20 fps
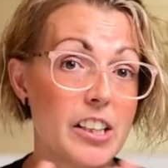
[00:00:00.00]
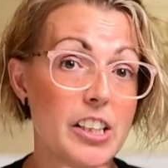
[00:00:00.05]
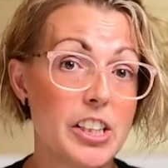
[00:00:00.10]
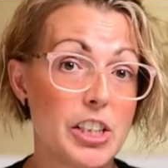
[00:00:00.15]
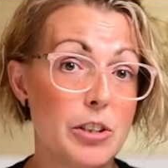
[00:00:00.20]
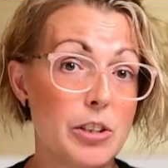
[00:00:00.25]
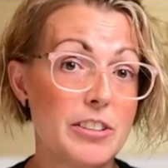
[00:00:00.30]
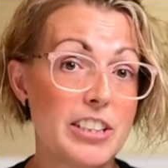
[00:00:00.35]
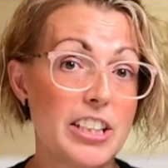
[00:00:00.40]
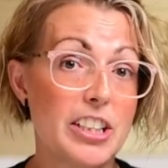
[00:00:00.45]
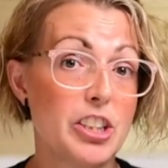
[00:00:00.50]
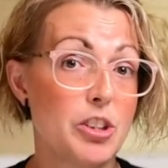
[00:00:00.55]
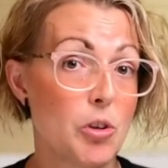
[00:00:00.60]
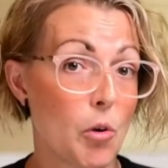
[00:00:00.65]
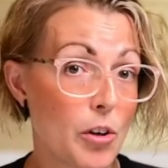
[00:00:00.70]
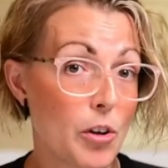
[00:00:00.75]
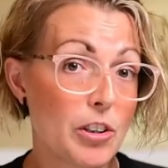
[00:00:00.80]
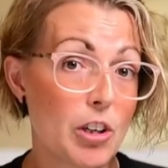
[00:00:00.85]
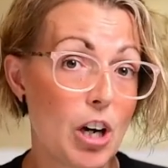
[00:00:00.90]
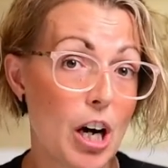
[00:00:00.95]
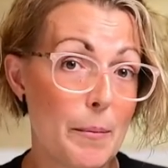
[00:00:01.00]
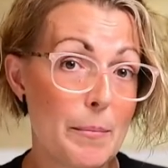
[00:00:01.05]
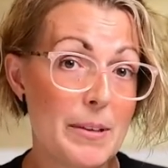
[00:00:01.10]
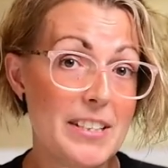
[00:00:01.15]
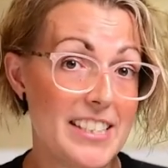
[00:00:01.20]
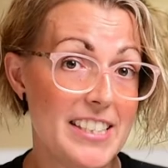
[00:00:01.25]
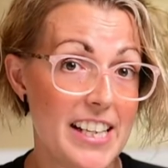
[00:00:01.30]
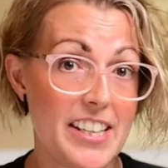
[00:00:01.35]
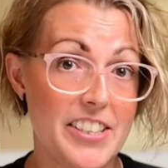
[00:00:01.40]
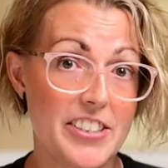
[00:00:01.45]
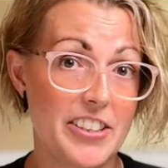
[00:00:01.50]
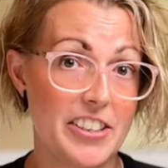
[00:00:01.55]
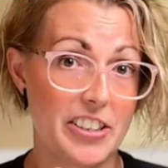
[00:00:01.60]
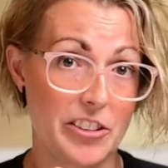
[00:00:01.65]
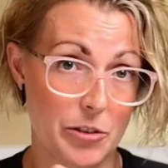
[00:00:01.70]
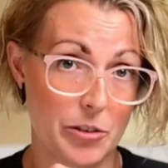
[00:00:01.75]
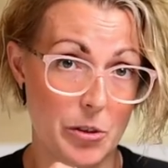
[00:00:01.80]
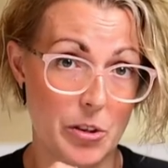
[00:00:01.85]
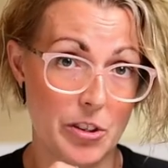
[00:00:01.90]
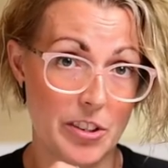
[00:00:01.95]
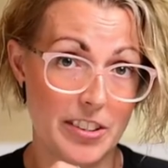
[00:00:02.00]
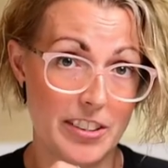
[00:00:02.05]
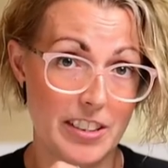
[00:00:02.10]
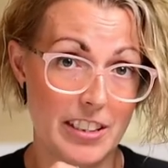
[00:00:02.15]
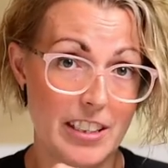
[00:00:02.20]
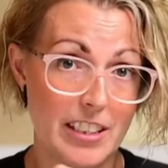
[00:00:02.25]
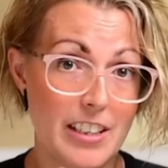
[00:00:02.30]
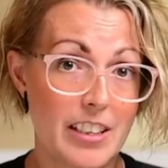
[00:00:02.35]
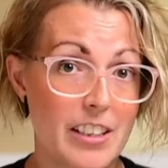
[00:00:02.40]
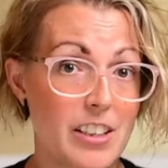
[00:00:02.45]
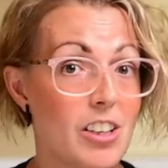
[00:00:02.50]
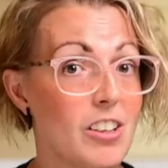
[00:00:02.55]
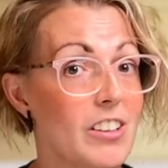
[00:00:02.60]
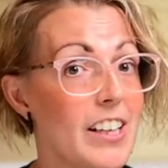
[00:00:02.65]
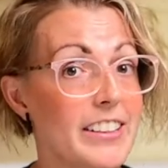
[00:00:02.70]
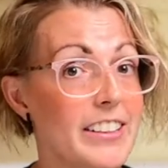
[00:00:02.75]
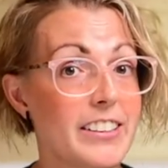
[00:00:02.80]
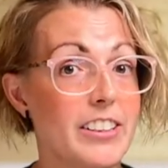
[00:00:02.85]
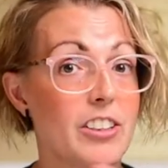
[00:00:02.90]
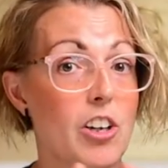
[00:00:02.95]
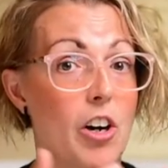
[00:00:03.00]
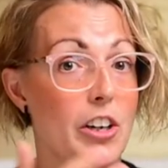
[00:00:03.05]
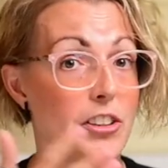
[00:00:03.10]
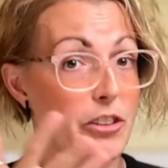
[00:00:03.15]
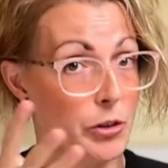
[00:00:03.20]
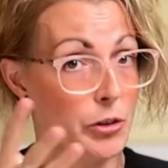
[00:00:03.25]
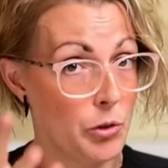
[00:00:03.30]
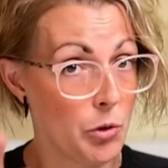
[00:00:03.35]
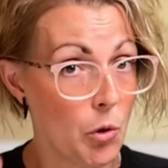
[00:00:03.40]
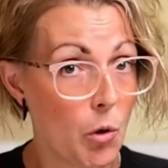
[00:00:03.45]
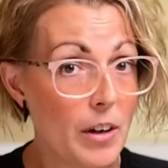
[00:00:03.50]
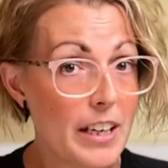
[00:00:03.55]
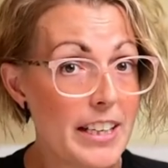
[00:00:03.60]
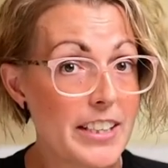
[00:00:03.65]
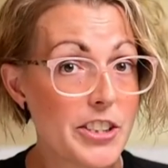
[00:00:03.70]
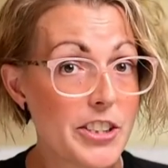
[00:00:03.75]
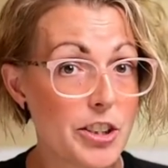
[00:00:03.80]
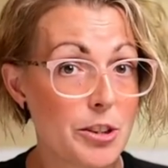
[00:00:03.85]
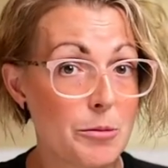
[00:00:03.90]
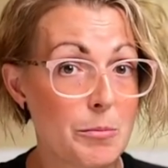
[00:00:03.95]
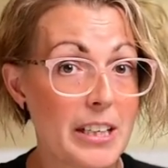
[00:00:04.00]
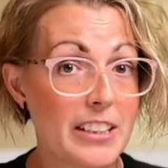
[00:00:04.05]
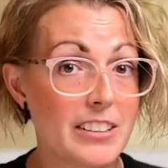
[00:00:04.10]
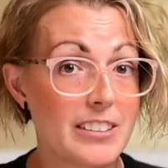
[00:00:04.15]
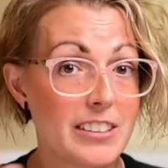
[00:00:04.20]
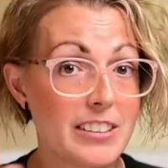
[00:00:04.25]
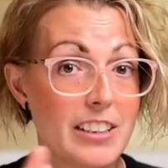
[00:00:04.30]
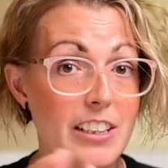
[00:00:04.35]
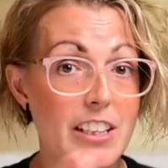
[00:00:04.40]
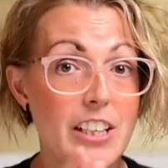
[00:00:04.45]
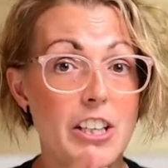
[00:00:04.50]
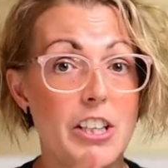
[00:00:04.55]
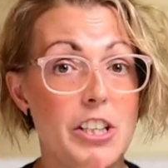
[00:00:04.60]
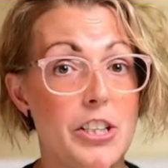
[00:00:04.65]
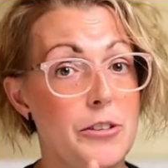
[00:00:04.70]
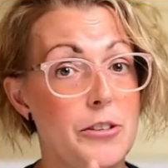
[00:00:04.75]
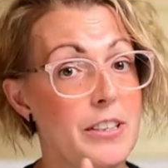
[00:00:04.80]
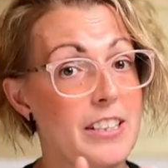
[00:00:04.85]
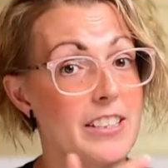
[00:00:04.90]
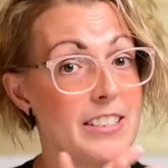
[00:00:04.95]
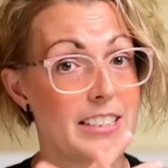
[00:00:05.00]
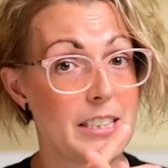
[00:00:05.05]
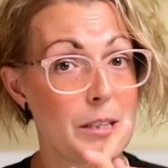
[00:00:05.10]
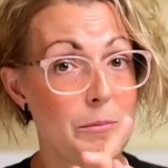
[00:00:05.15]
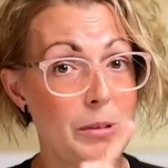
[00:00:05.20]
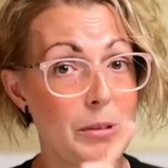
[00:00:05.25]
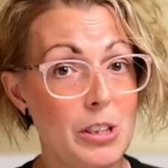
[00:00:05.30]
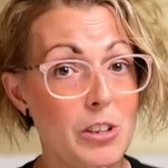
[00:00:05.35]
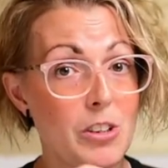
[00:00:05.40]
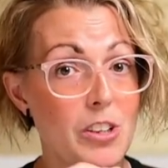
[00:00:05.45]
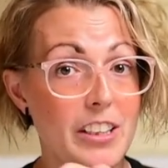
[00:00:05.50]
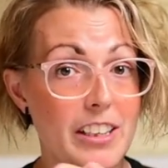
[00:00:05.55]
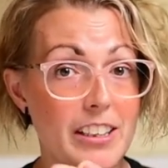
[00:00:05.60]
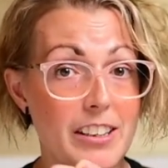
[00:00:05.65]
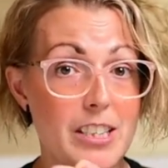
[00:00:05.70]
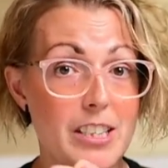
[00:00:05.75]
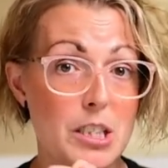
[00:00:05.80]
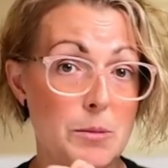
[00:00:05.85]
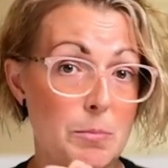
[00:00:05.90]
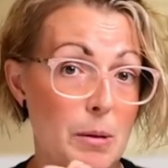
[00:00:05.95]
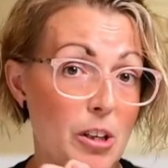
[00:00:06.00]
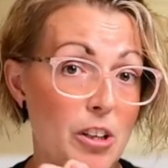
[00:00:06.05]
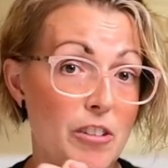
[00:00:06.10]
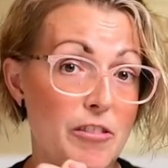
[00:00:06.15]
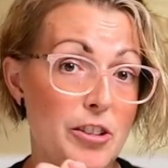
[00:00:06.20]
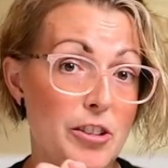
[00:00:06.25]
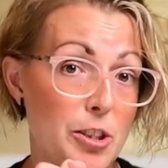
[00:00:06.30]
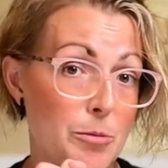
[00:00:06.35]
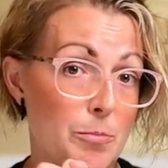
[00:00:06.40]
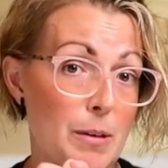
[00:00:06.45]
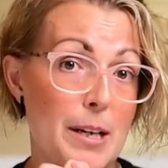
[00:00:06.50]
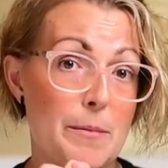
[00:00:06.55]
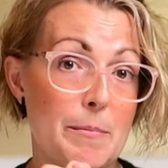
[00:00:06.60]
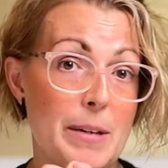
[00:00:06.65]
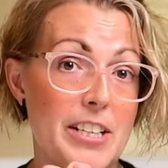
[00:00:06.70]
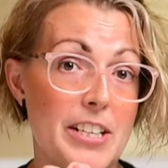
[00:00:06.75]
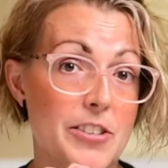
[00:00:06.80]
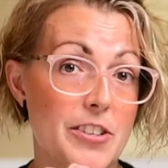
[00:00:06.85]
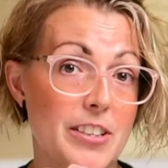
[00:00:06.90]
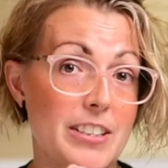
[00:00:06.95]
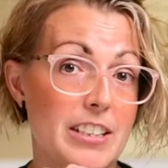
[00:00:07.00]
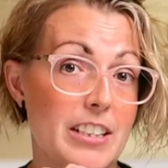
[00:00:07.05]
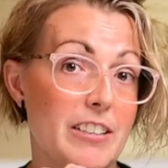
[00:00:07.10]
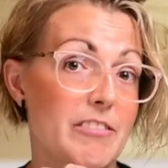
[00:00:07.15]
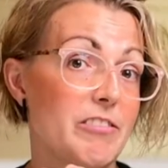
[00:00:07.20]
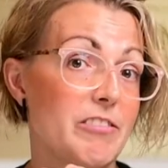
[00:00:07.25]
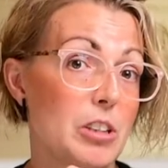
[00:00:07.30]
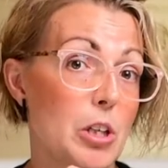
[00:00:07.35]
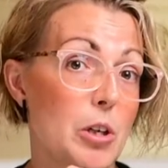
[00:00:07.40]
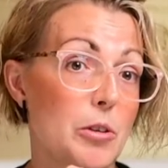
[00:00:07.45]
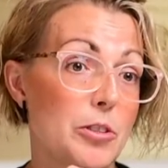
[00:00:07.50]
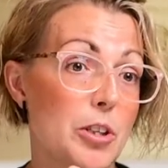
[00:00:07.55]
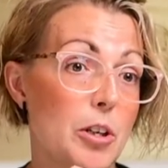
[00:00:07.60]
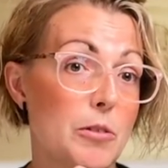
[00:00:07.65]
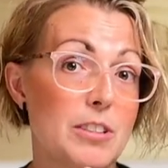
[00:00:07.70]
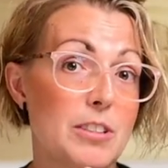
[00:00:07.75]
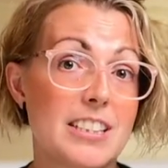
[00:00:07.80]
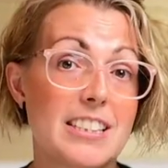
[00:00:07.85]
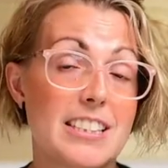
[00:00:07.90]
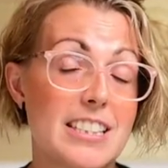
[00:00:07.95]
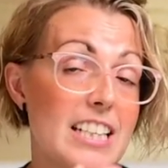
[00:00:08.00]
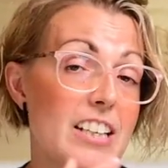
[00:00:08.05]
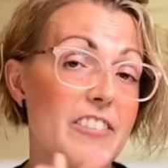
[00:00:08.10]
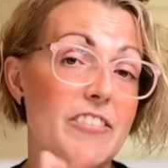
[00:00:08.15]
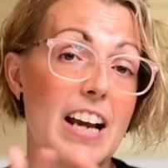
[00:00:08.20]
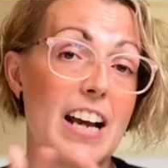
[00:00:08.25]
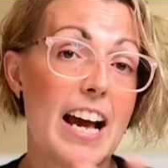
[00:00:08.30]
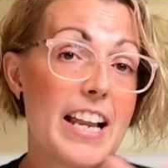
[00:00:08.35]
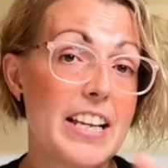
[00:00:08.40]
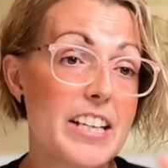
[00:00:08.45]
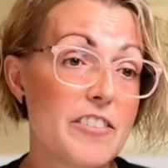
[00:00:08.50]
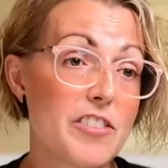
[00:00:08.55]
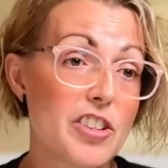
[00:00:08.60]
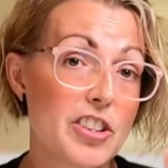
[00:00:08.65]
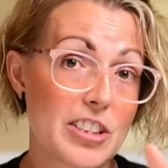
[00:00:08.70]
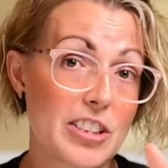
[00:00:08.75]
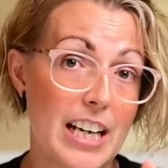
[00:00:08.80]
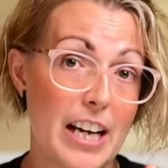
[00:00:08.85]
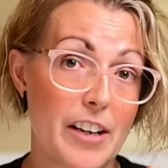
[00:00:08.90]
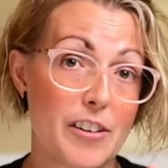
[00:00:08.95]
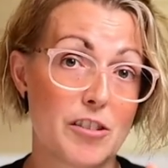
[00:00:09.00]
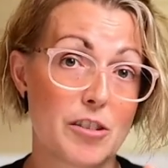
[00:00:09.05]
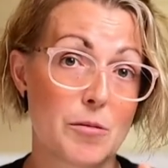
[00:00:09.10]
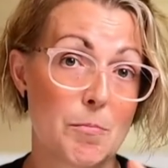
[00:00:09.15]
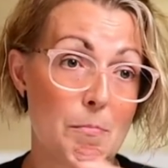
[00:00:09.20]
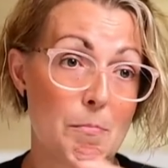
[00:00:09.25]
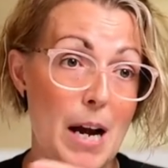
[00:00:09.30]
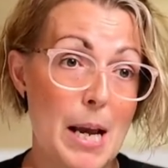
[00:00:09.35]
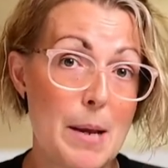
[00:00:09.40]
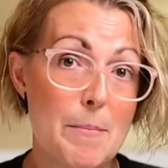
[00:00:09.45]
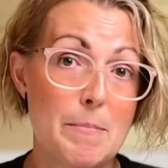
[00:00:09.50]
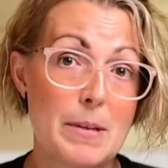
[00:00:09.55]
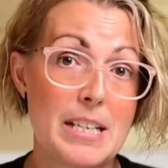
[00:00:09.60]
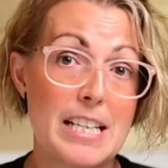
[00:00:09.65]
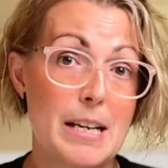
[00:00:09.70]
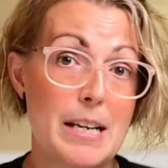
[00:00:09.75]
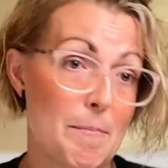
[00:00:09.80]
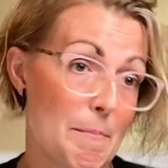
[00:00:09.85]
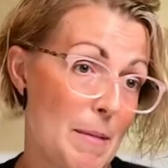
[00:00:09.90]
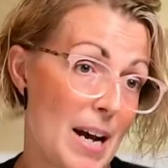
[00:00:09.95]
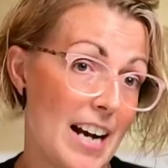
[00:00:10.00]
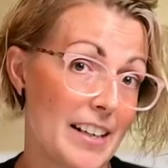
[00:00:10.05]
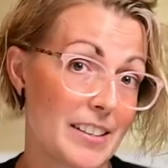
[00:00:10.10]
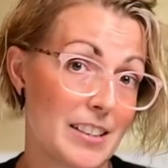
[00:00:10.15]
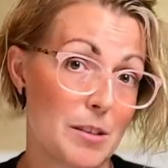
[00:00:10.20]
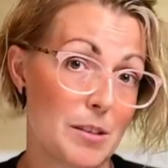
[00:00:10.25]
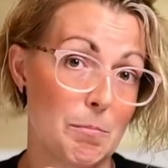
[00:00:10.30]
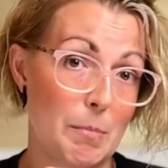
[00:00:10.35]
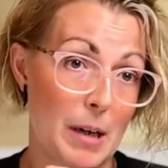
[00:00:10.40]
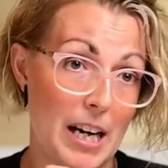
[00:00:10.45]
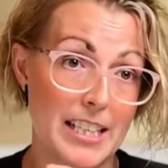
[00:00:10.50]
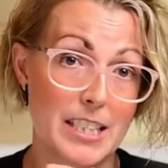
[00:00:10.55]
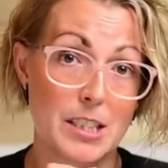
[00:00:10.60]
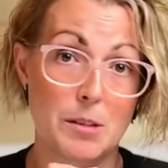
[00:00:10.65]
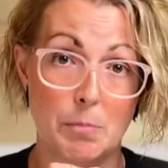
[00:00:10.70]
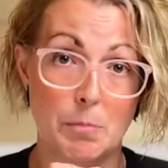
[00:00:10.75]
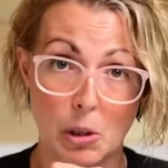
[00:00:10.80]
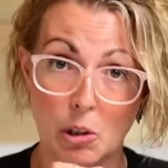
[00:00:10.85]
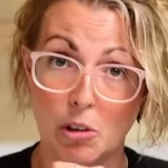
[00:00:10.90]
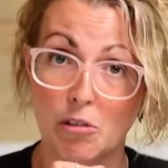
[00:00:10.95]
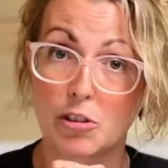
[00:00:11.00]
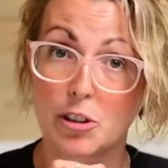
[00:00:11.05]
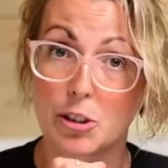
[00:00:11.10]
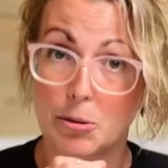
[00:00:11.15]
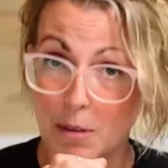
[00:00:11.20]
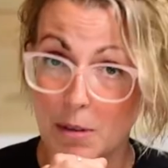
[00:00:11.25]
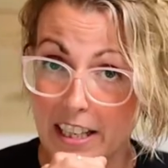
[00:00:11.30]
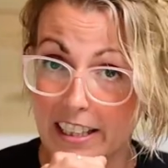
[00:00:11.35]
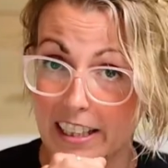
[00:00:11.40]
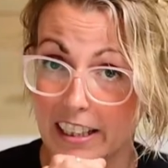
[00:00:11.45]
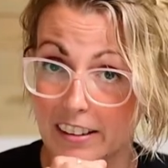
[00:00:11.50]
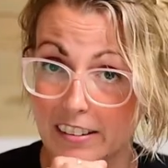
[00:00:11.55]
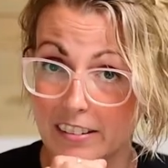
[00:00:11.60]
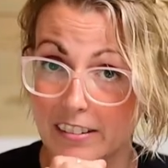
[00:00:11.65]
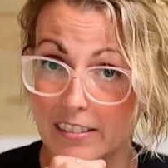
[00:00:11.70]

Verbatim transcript: Using your compensation controls collected on your instrument, you can simply look at the spillover spread matrix in FlowJo to see if any of your channels might be impacted by spillover spreading.